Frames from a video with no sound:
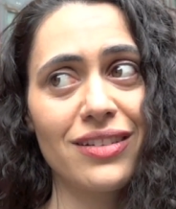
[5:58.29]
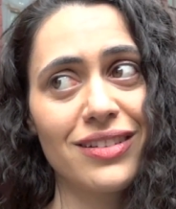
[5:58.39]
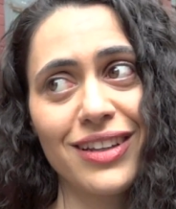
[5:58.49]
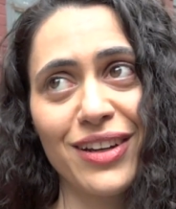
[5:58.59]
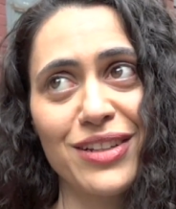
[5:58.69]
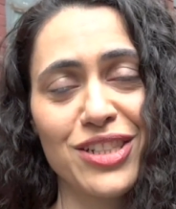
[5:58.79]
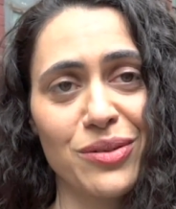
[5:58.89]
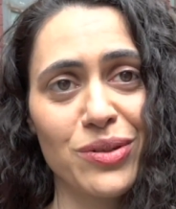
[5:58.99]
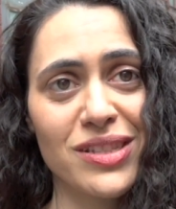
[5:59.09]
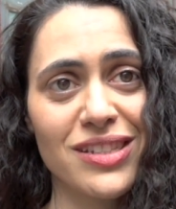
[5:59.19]
and she
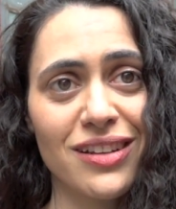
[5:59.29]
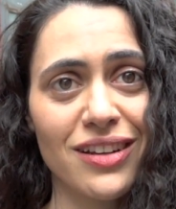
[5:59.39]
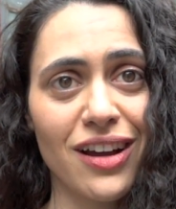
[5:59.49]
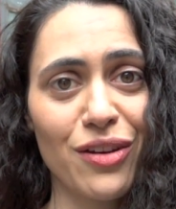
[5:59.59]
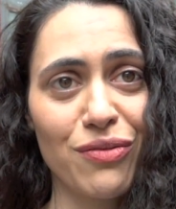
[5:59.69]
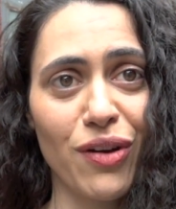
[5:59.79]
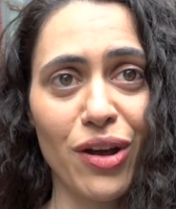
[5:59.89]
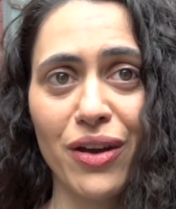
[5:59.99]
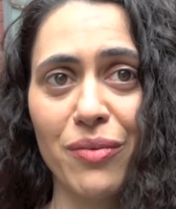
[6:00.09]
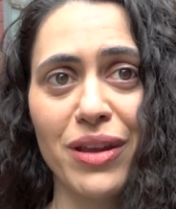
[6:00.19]
wants to kind of
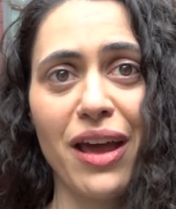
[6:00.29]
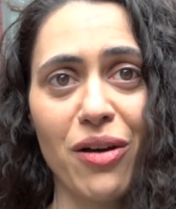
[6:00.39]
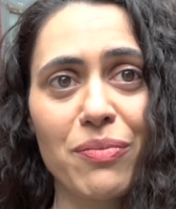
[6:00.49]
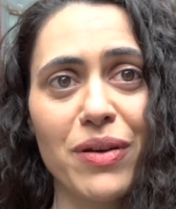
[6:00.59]
follow him and help